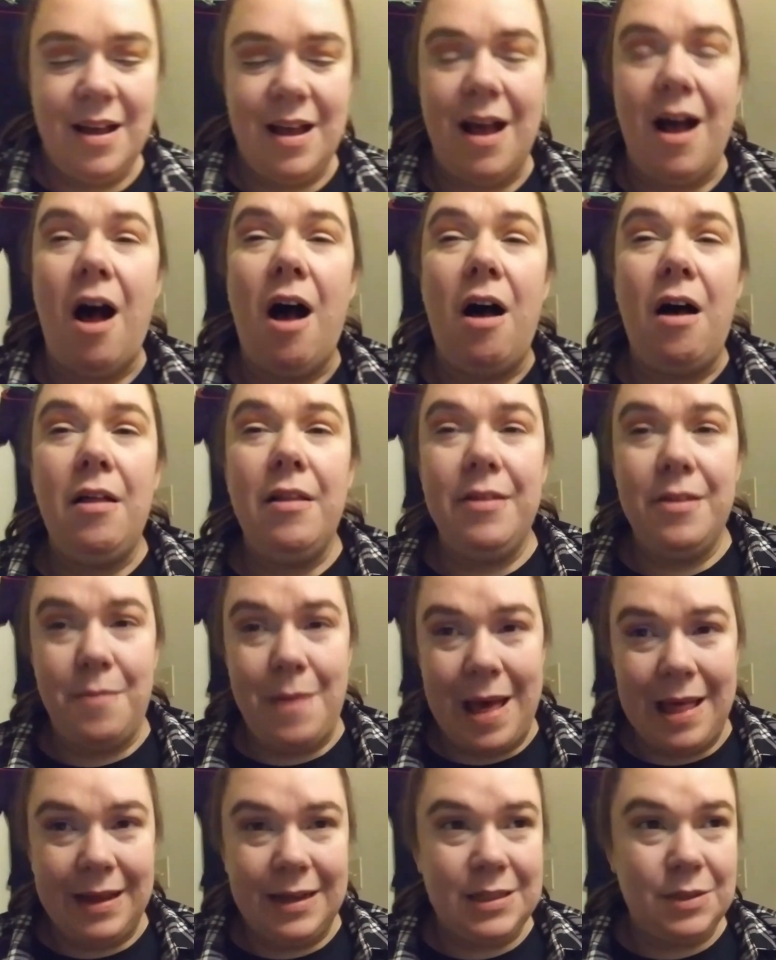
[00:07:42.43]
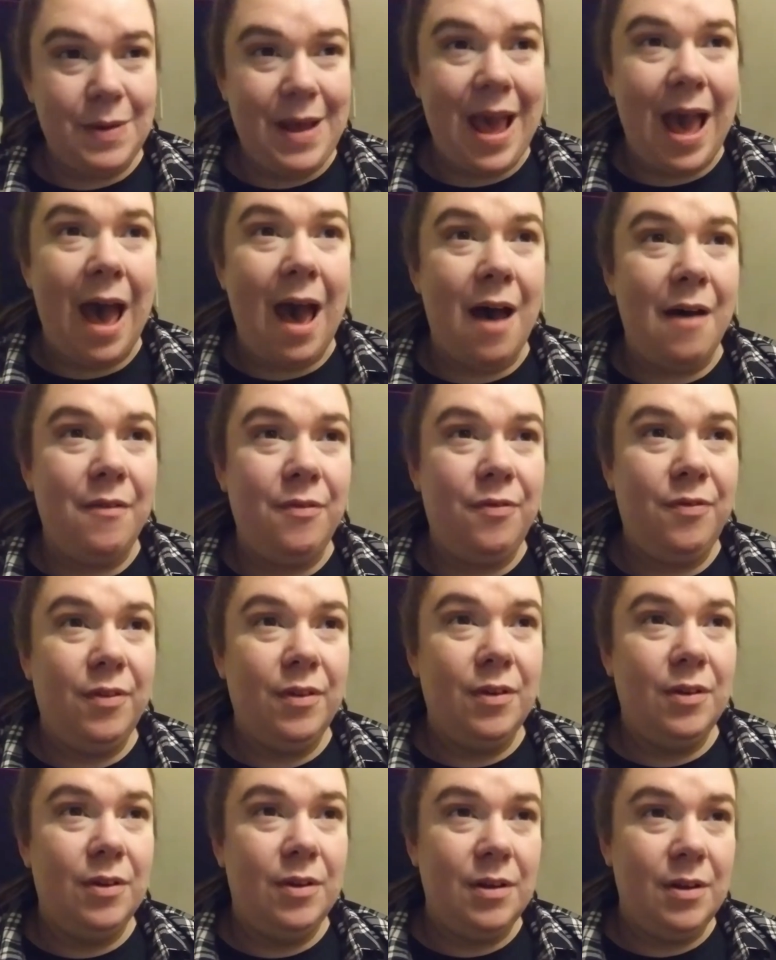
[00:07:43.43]
All of the palettes we have,
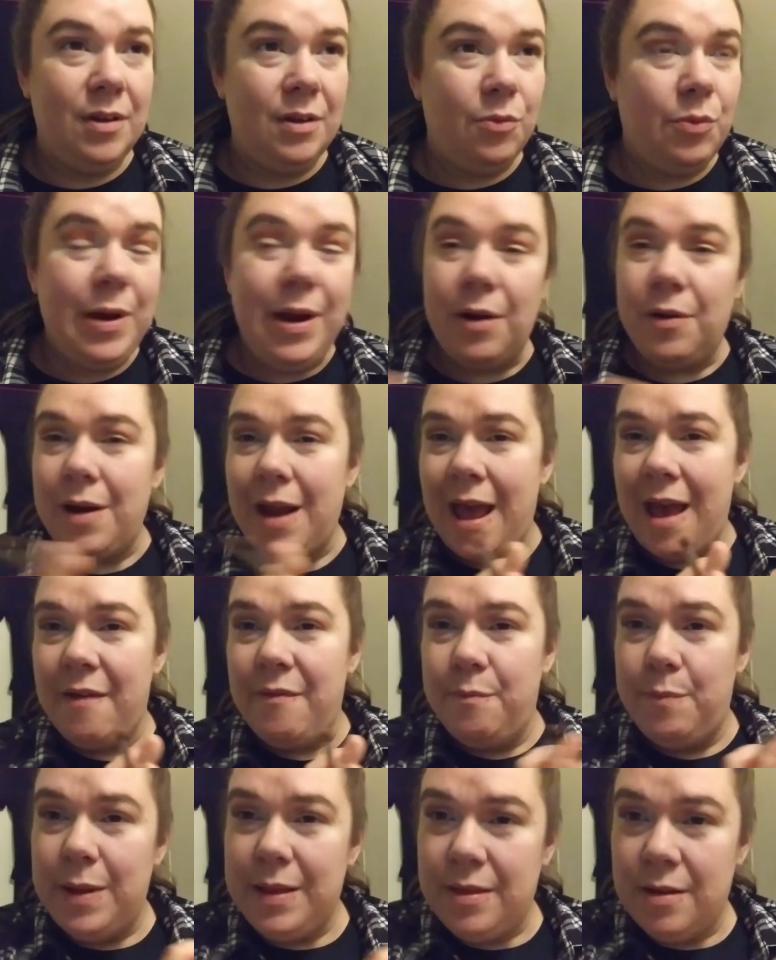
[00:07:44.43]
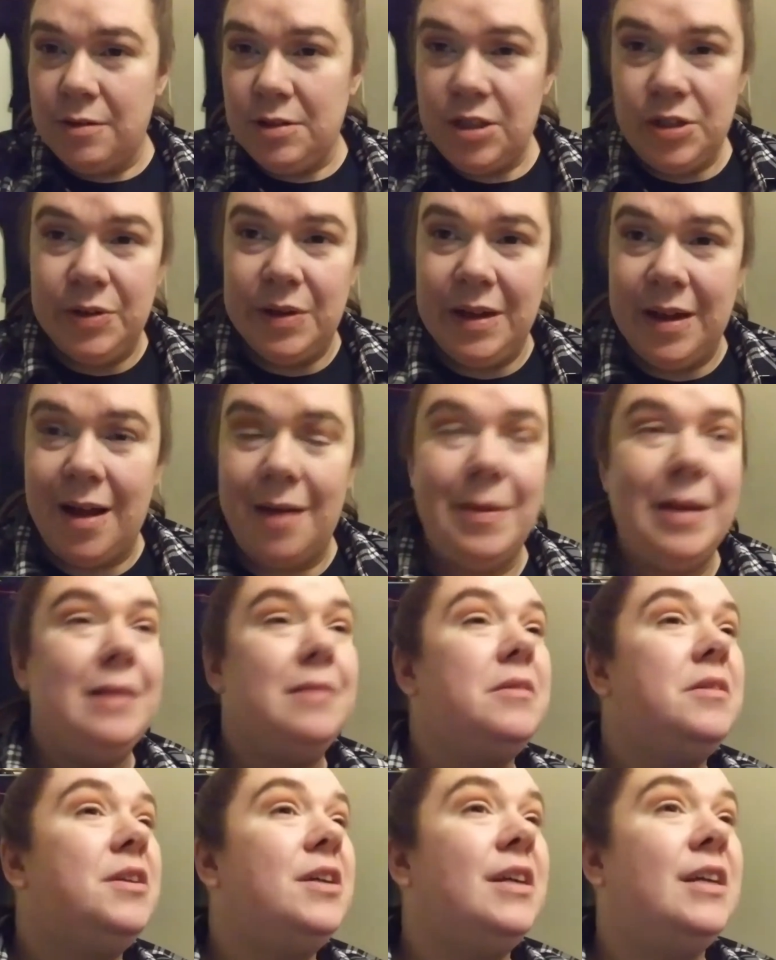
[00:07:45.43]
we don't have but those 2 in common.
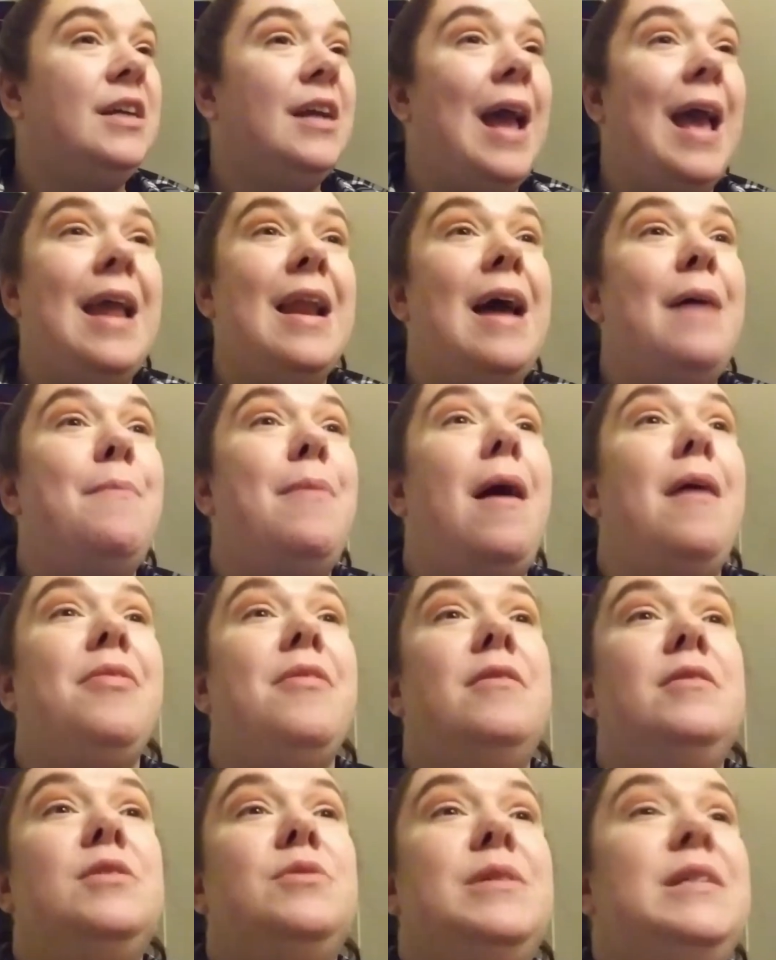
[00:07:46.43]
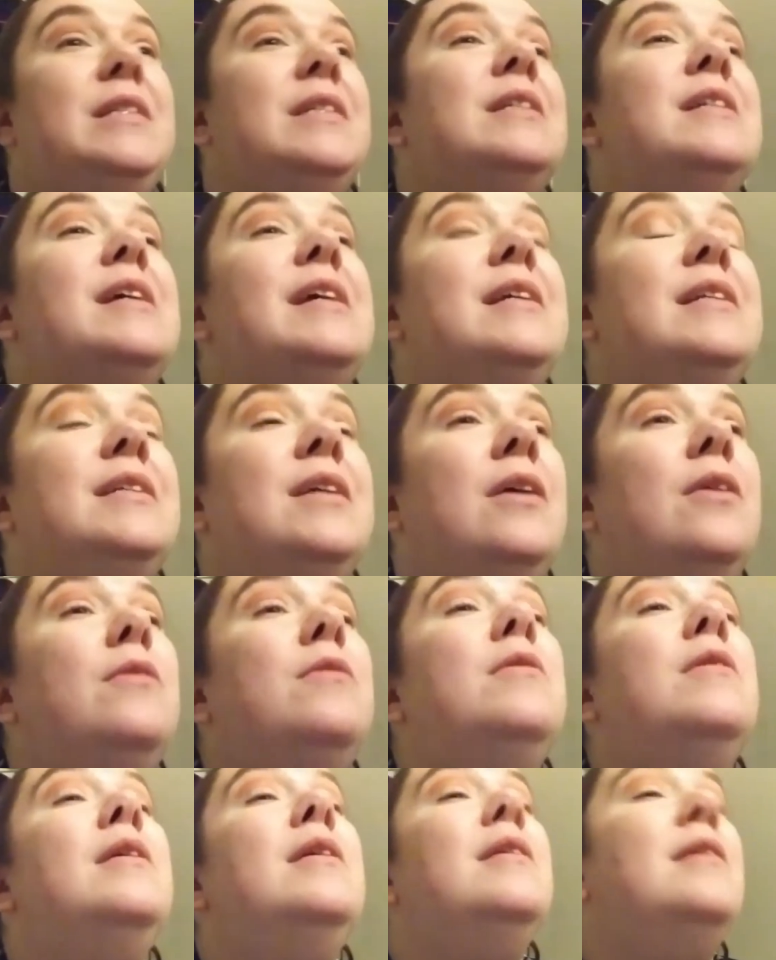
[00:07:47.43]
And I bought those recently,
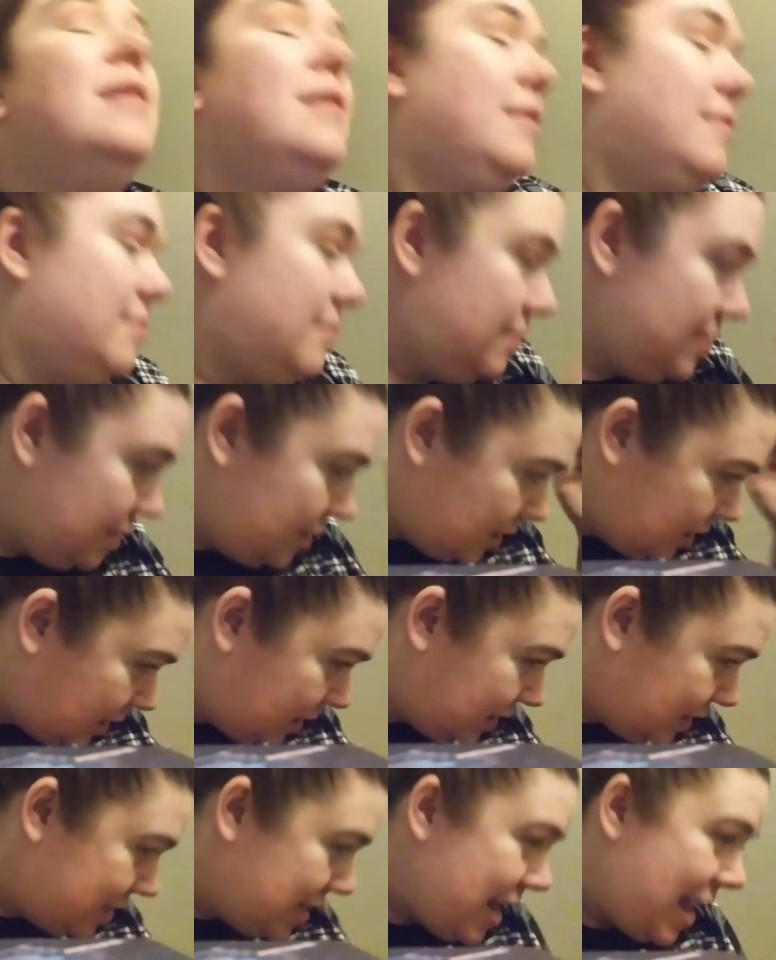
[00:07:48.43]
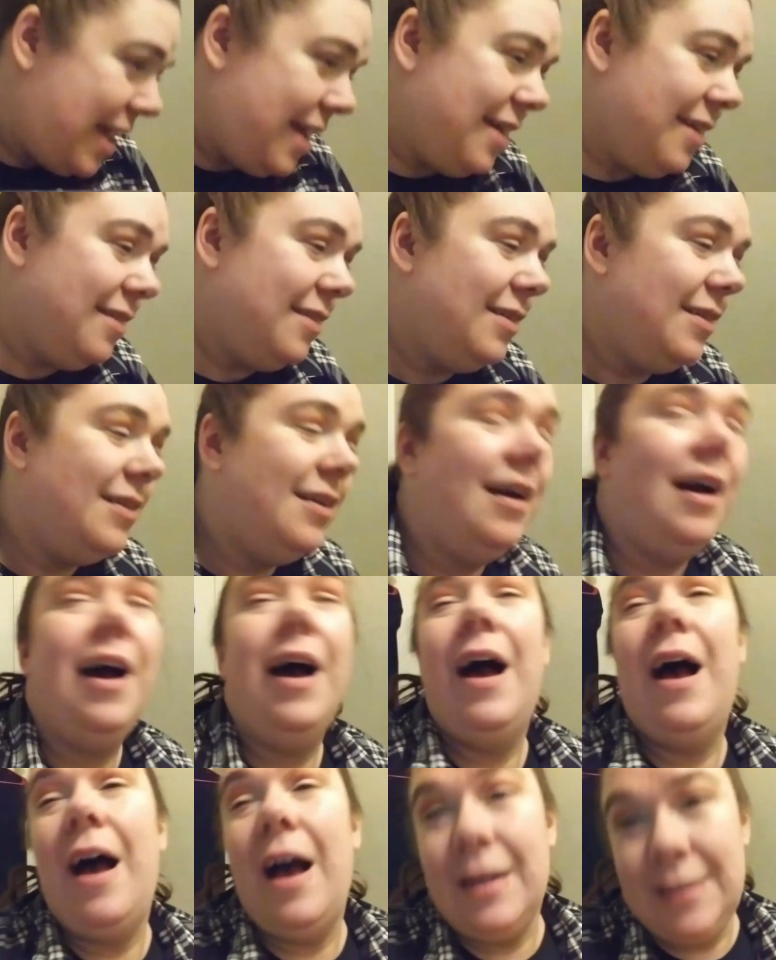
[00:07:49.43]
so just saying,
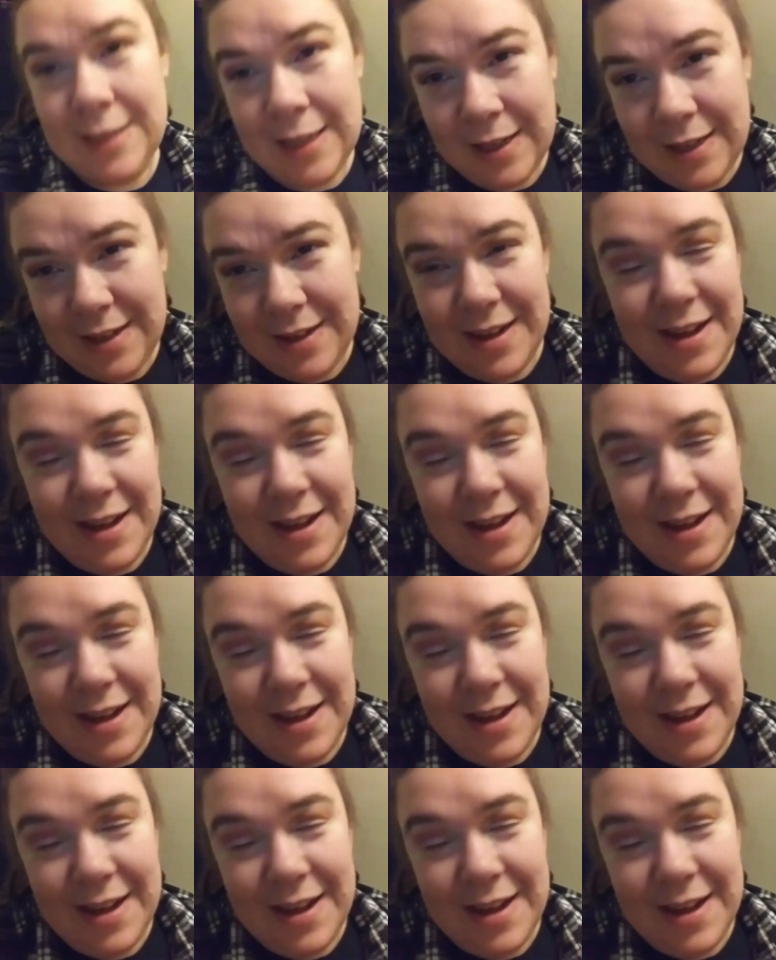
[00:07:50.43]
I suck.